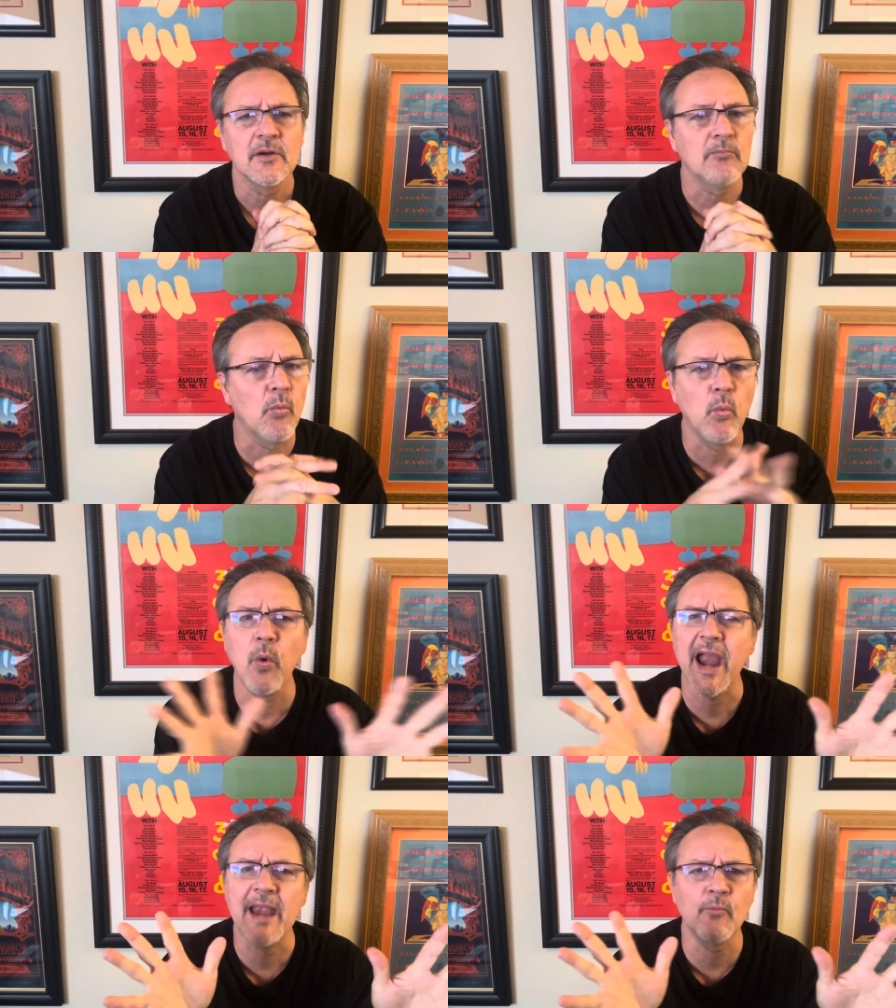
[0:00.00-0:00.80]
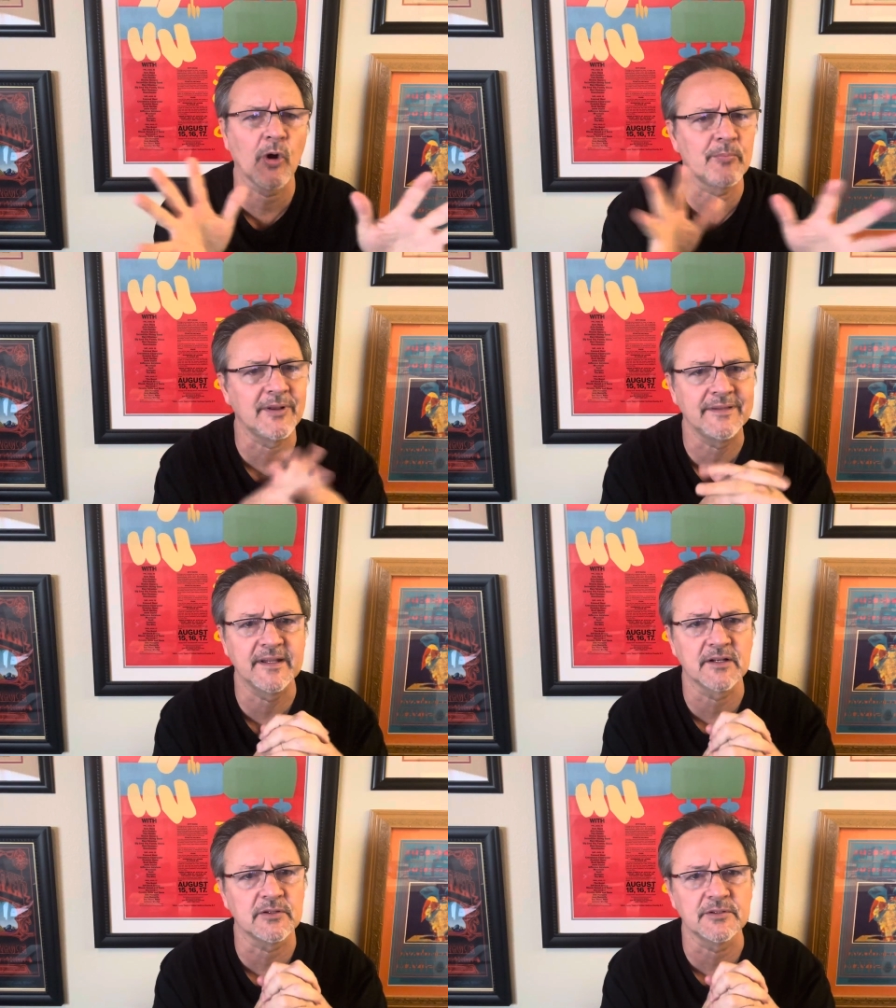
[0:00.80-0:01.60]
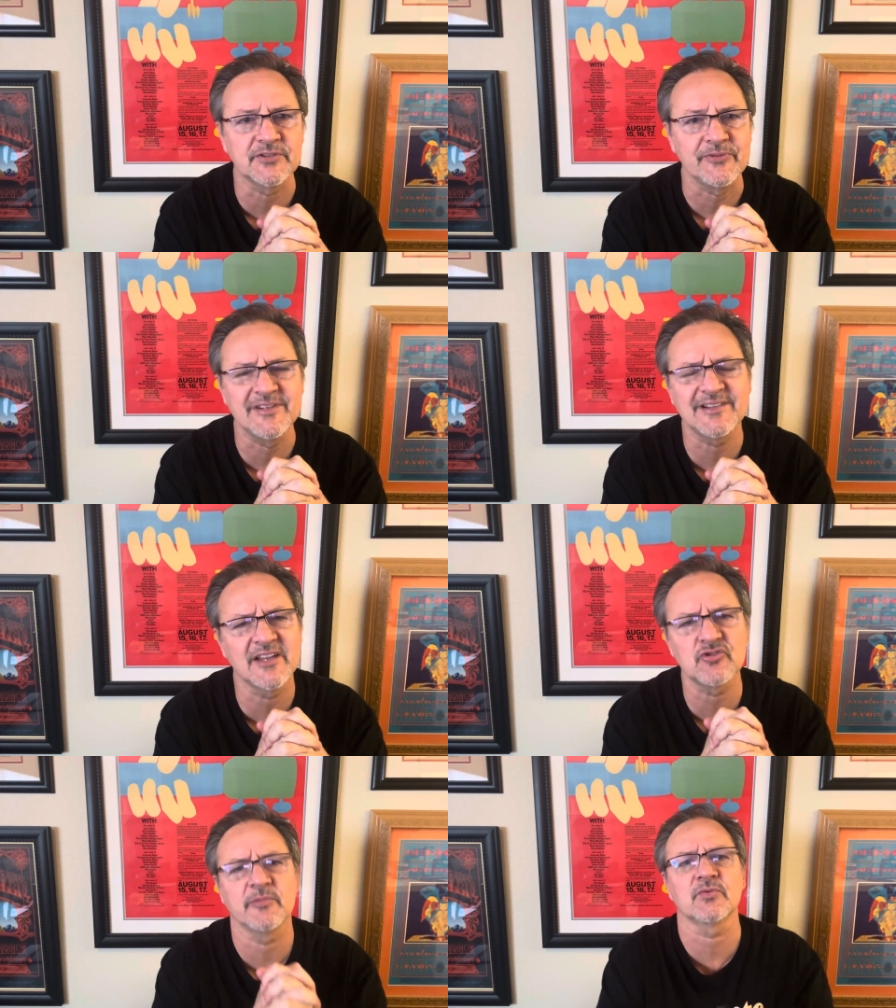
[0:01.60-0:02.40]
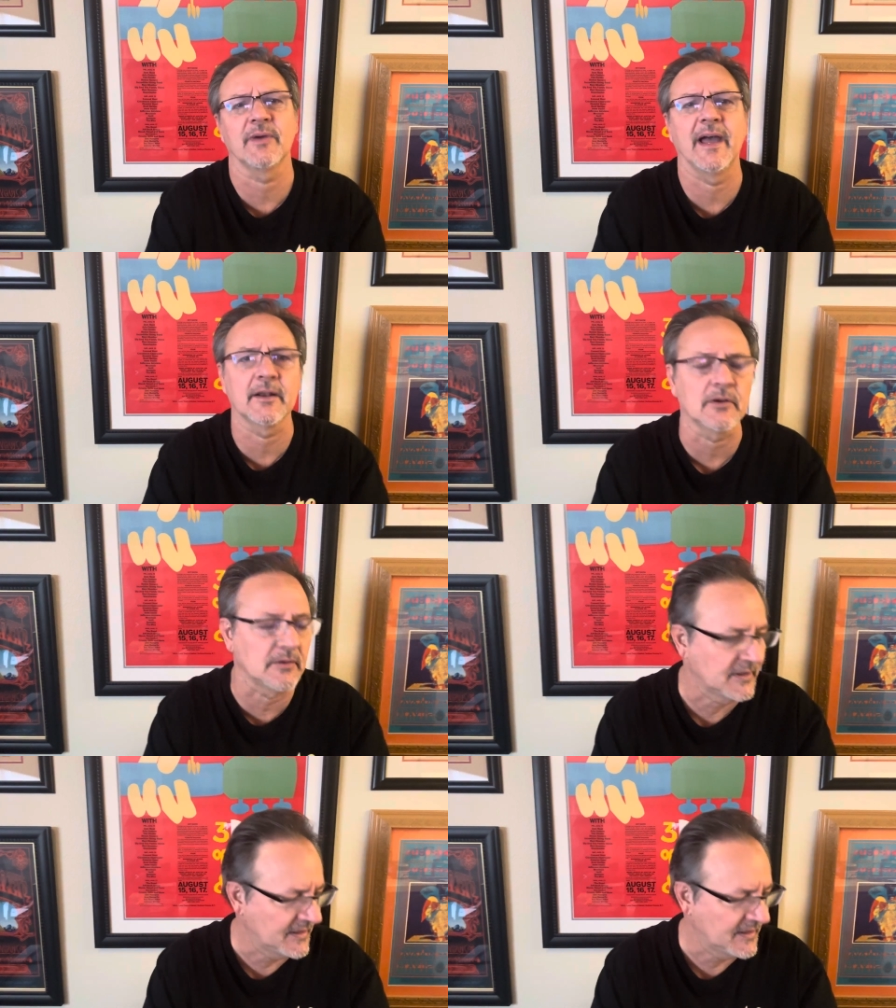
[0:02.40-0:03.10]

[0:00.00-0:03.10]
Way more political, too. These guys are almost radical